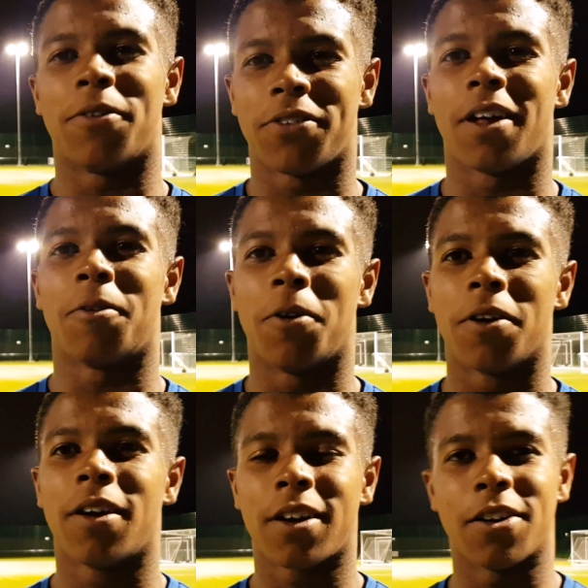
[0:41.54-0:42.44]
Yeah, we'll be up for that
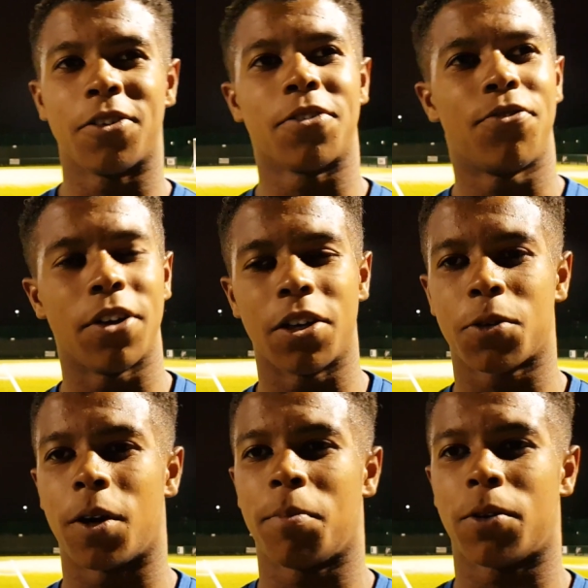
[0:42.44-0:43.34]
one. Going to do some
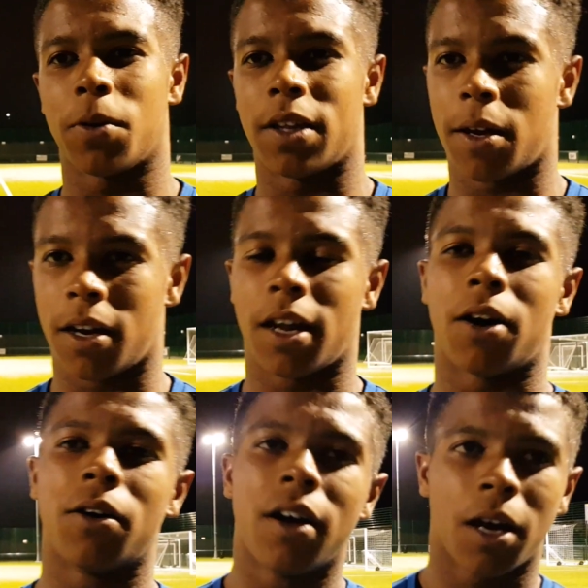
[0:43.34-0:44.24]
fitness work between then and
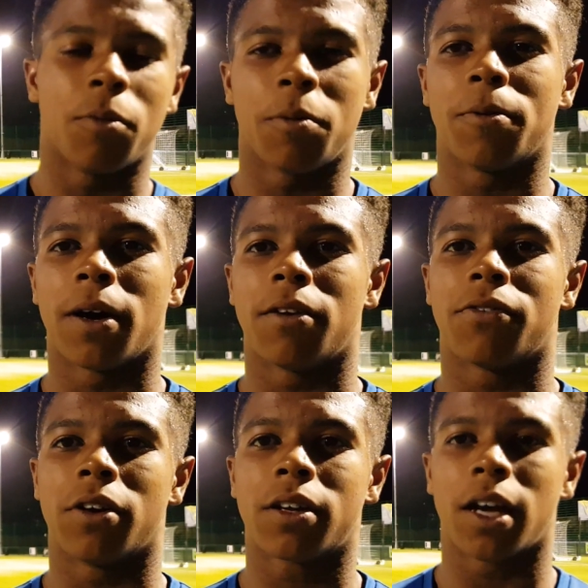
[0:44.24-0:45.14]
now, and we'll be well
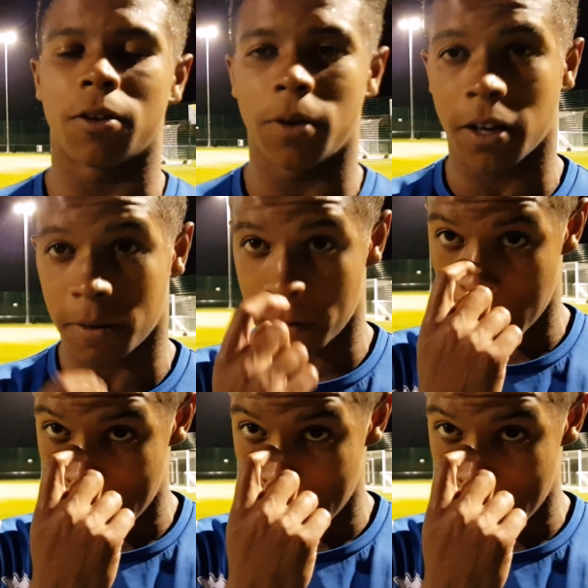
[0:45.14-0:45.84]
up for it to get the win.